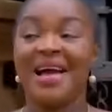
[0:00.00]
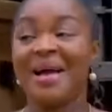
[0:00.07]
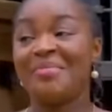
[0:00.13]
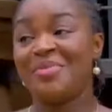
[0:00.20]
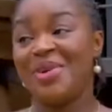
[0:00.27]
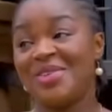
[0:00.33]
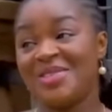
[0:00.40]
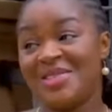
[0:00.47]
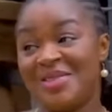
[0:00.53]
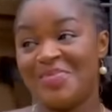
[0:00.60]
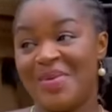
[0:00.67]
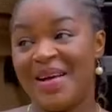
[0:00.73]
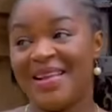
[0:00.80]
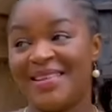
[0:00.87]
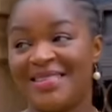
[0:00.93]
I'm going to the
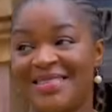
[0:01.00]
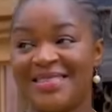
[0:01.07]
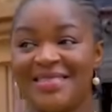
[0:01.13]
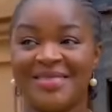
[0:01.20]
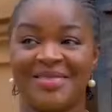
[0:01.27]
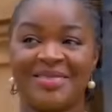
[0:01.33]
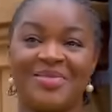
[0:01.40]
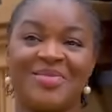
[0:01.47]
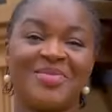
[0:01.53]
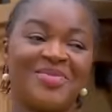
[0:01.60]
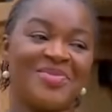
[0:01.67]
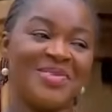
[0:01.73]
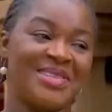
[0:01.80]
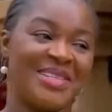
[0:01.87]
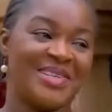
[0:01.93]
palace
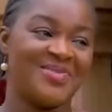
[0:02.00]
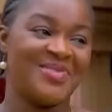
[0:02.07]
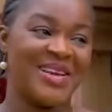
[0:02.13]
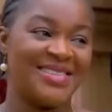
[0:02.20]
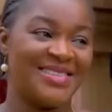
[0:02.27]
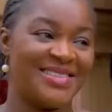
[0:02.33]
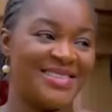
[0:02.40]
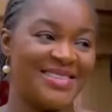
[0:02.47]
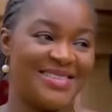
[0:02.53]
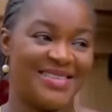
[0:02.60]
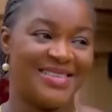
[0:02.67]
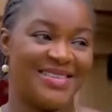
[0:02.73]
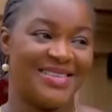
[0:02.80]
for the event.